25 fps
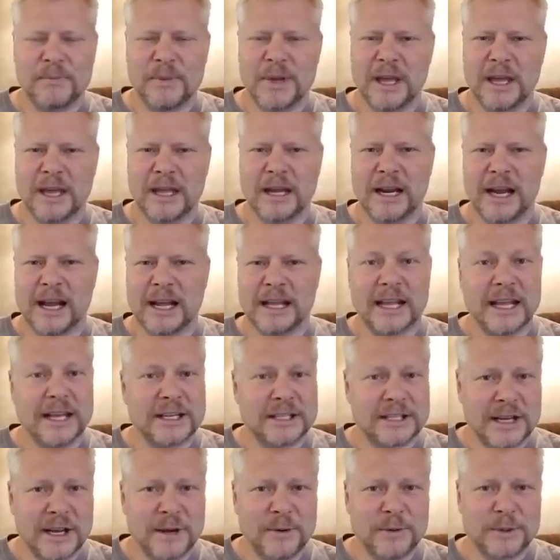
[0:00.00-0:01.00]
And I
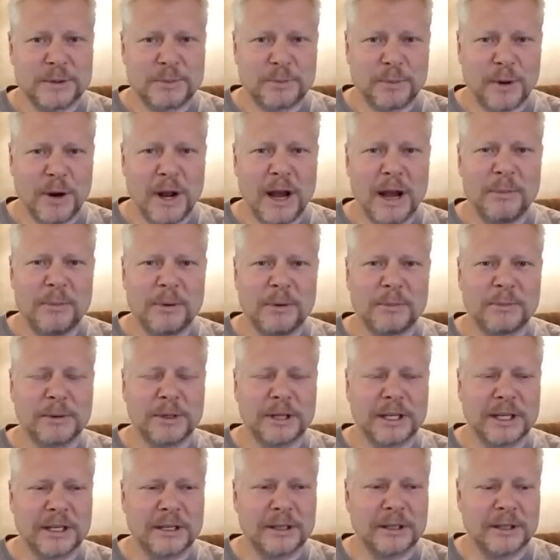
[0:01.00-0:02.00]
guess I was
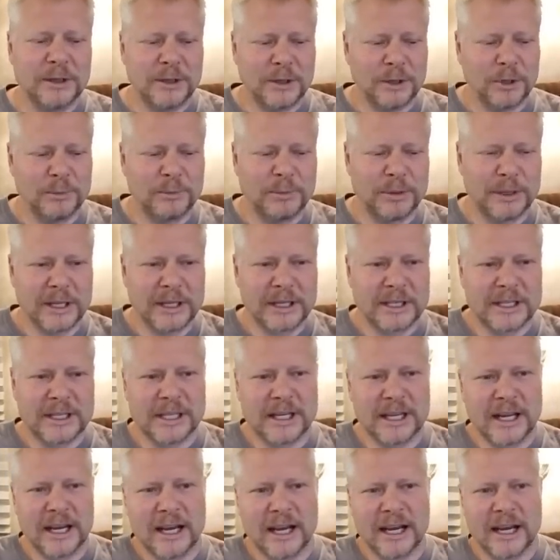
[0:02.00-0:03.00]
probably a little
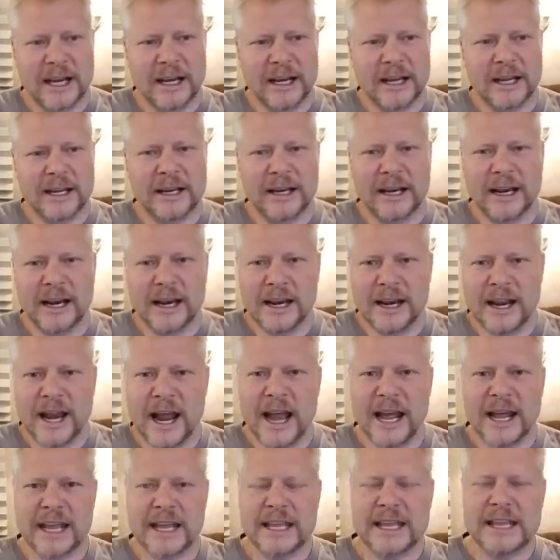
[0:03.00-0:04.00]
bit
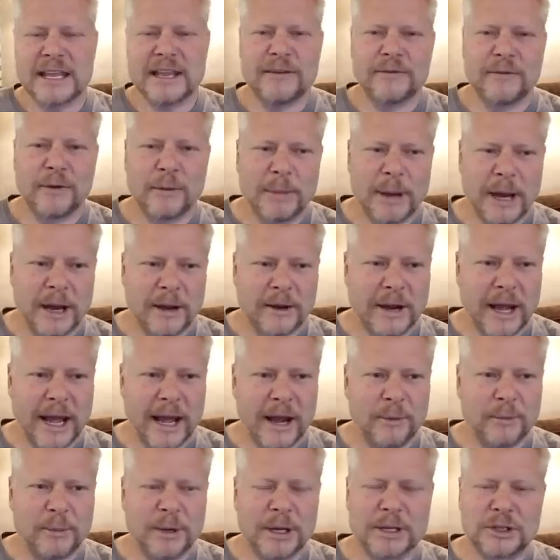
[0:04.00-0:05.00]
naive about
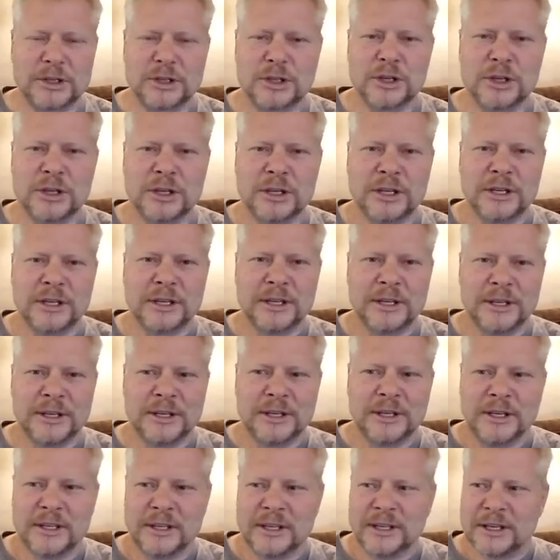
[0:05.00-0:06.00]
how much,
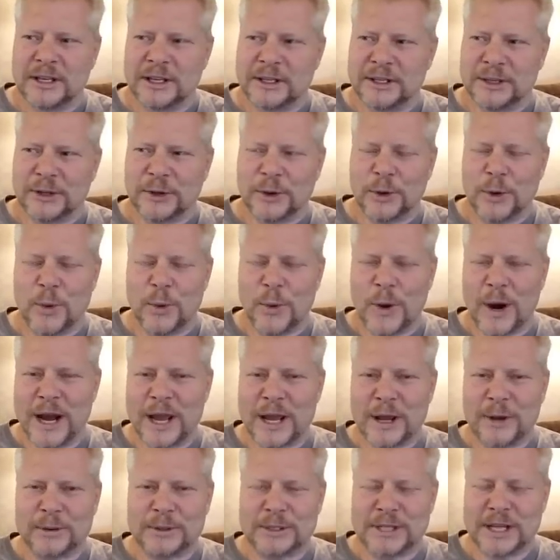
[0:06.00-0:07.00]

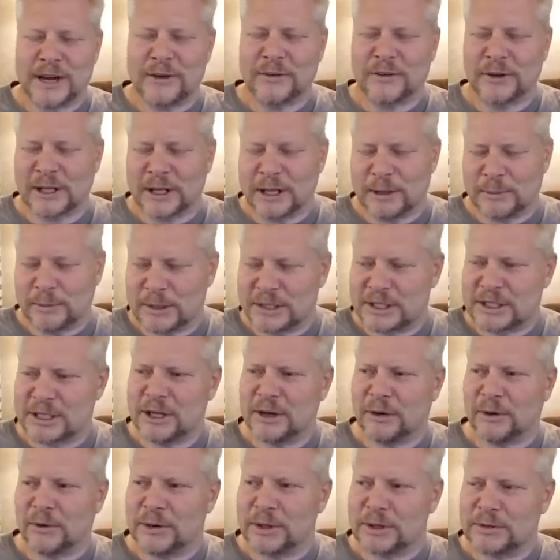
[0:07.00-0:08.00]
Hawaii was heavenly. But
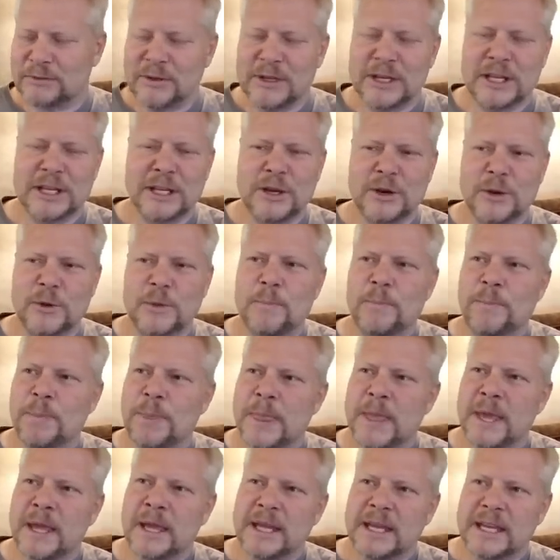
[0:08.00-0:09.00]
still, this video
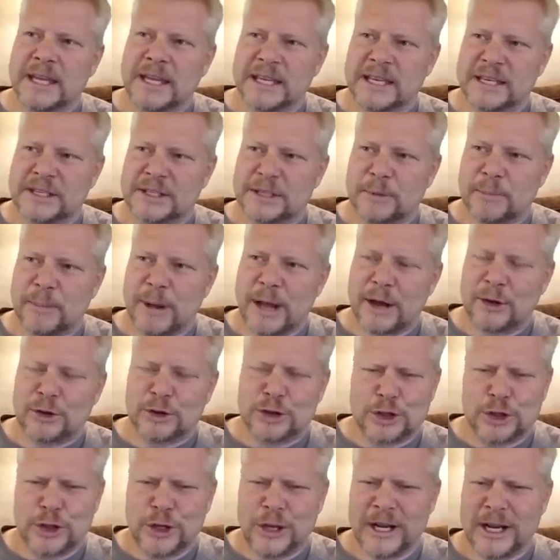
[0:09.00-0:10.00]
is about
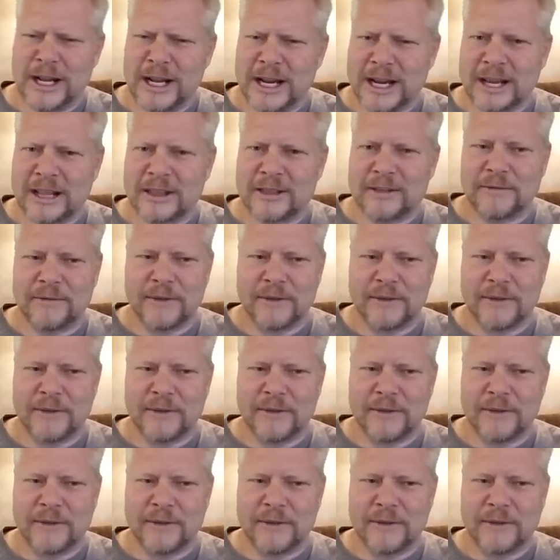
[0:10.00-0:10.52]
shit hitting the